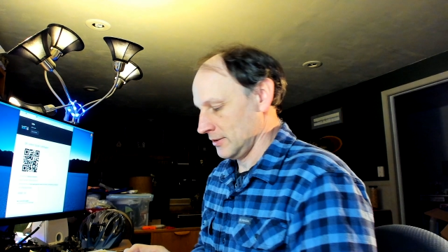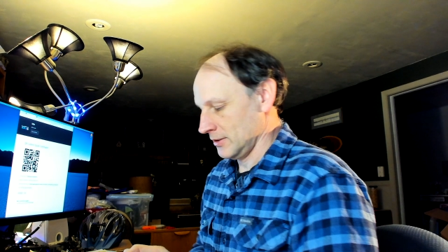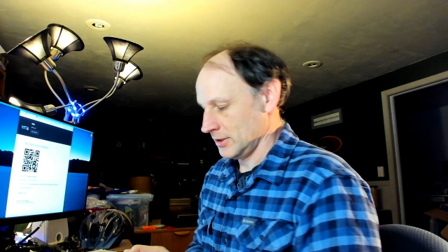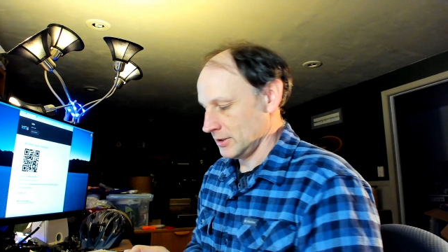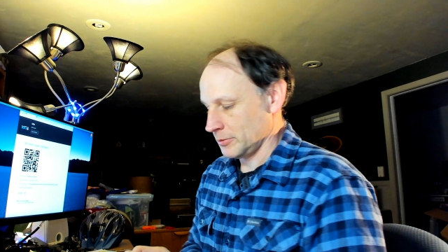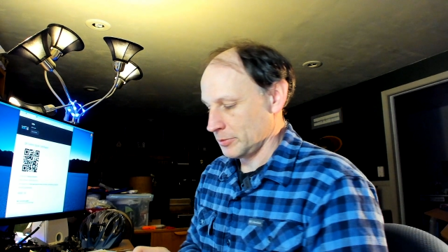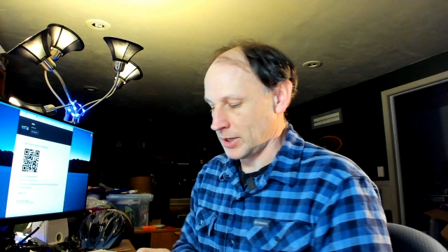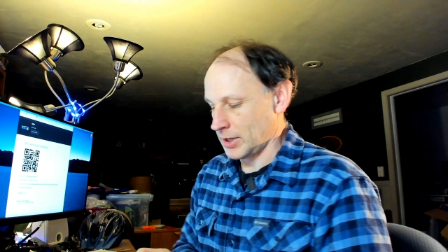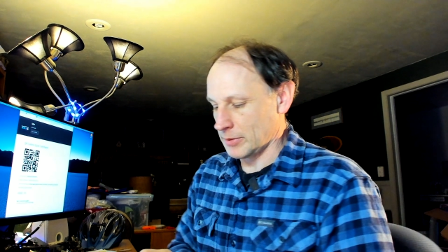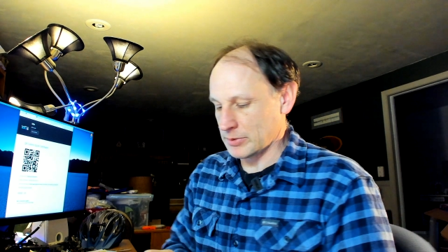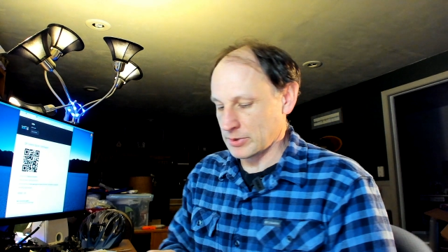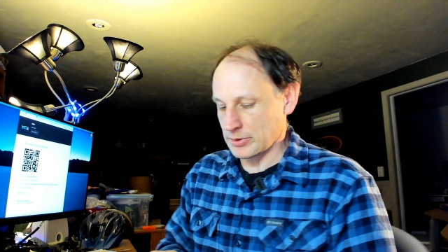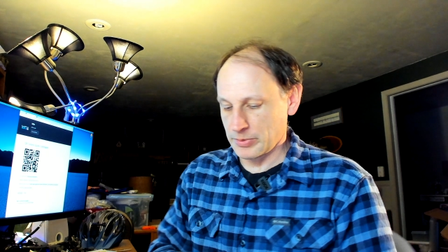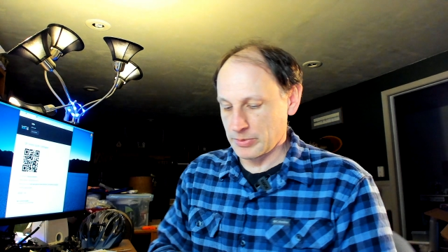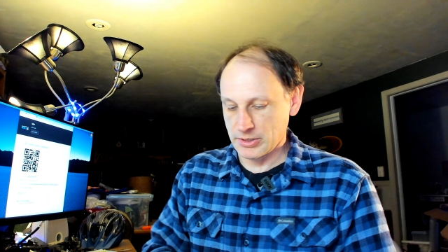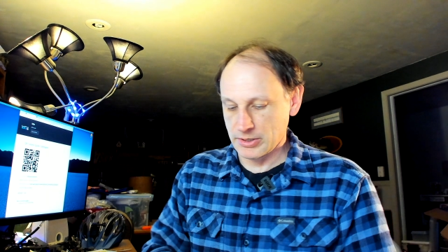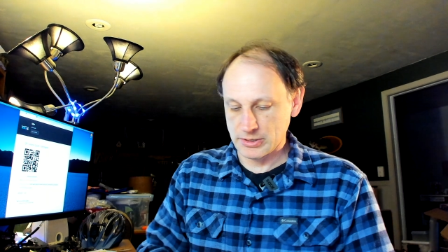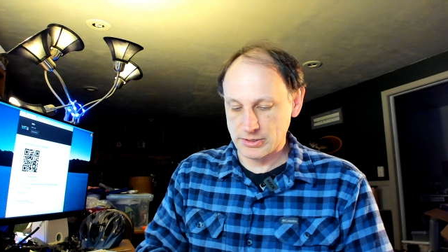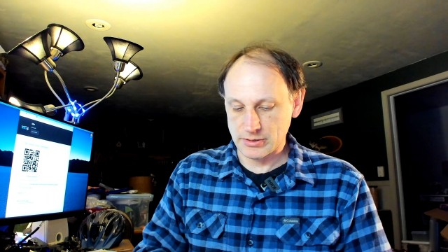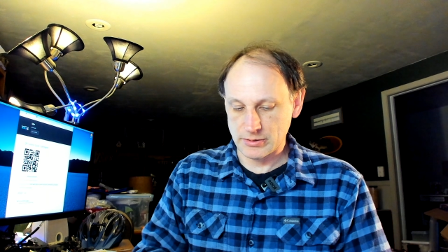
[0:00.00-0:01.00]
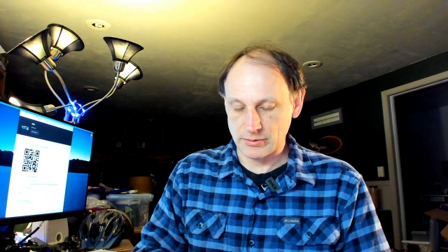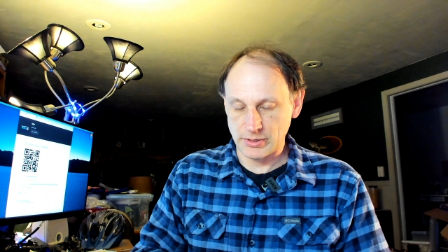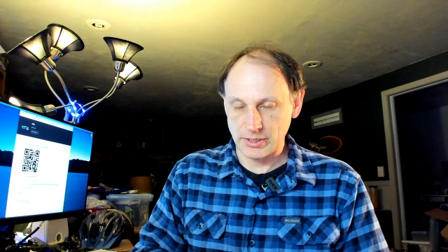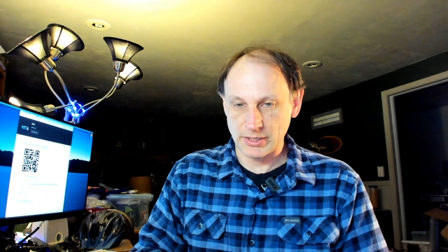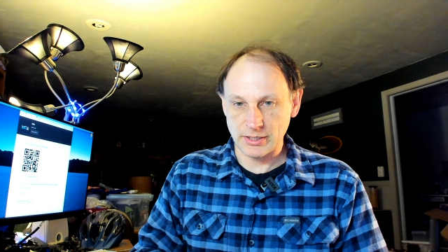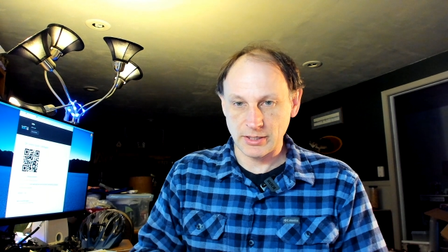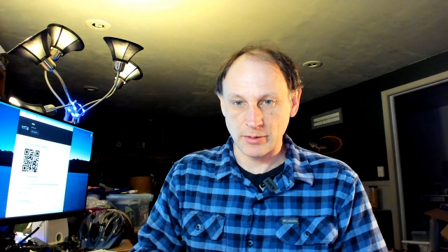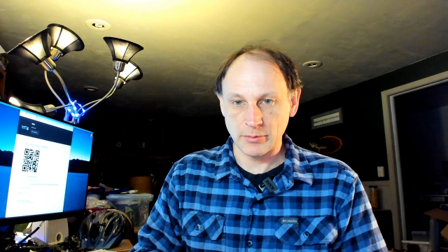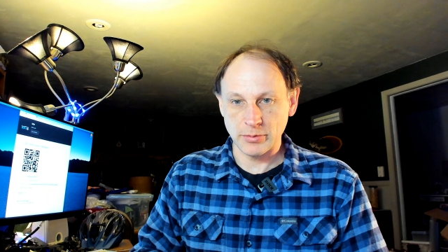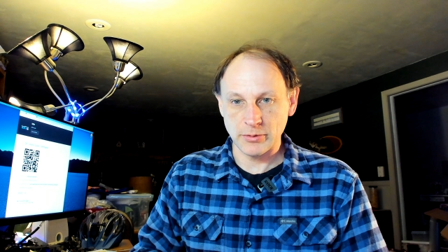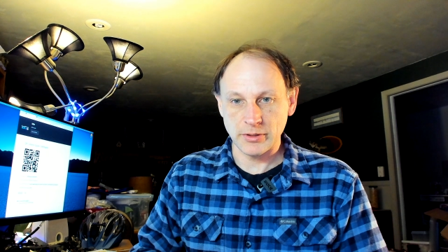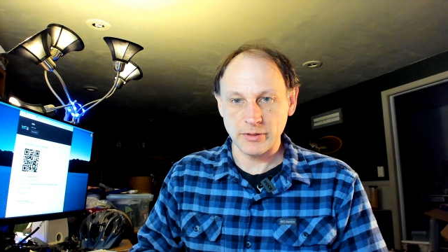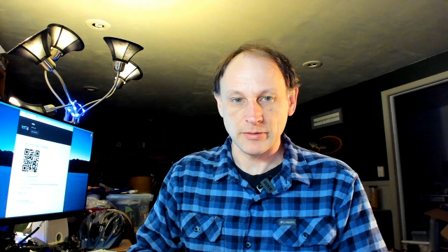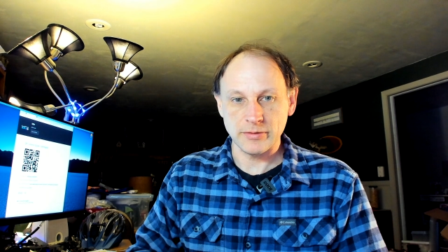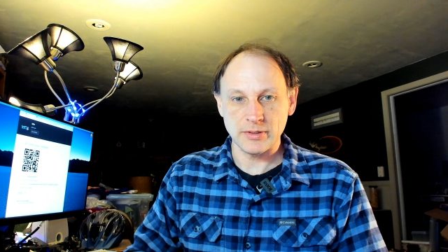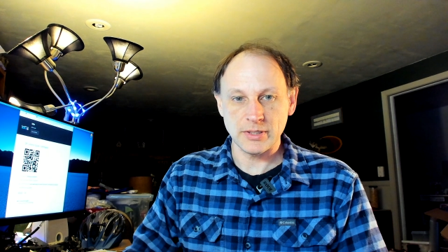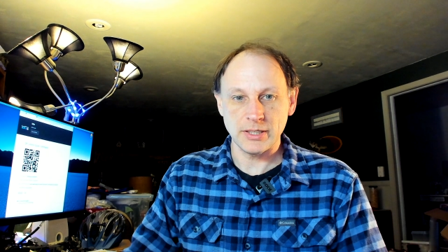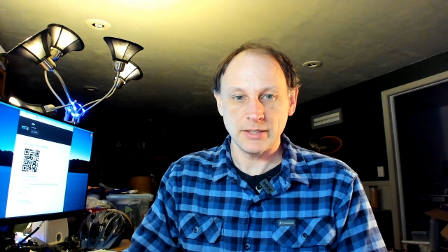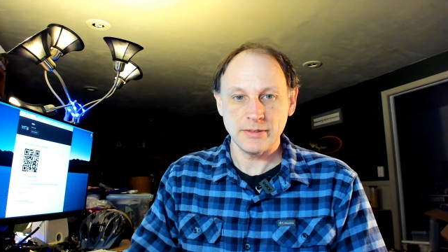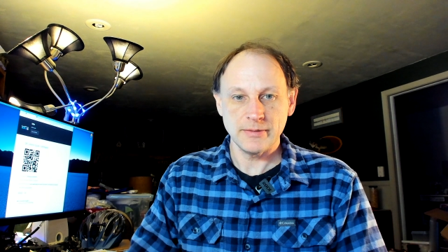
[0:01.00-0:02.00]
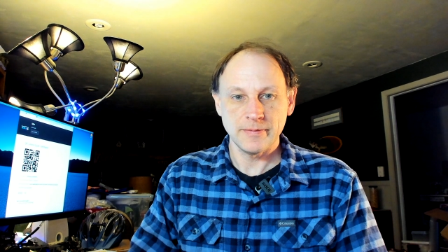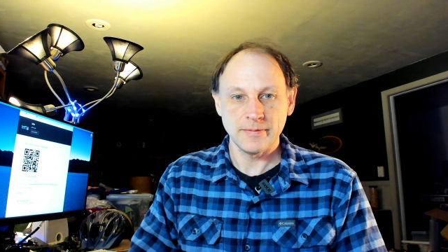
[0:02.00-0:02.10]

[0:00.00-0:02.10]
popped up on the screen there briefly.